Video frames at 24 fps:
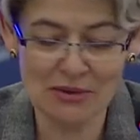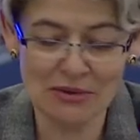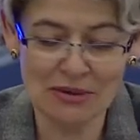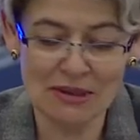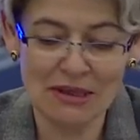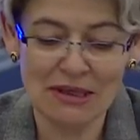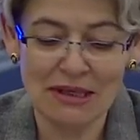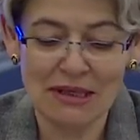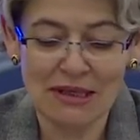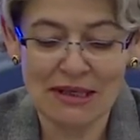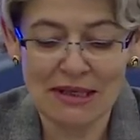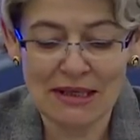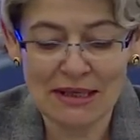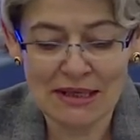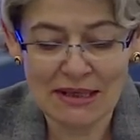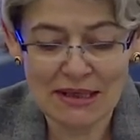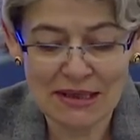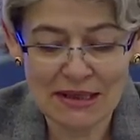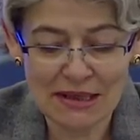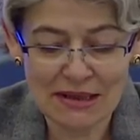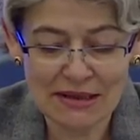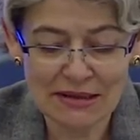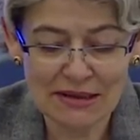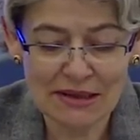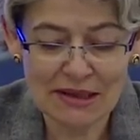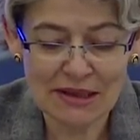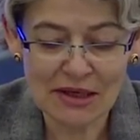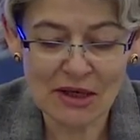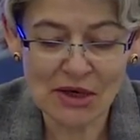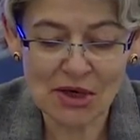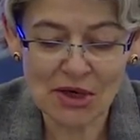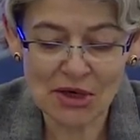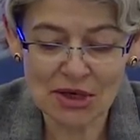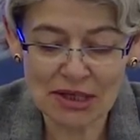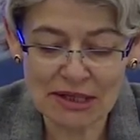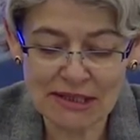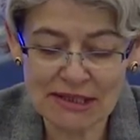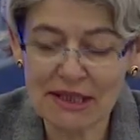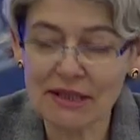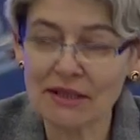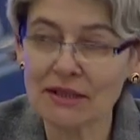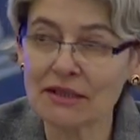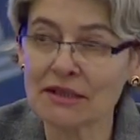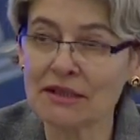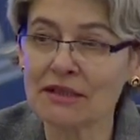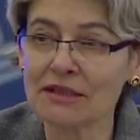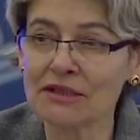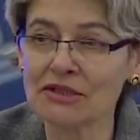uh, dear colleague
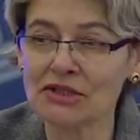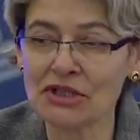Secretary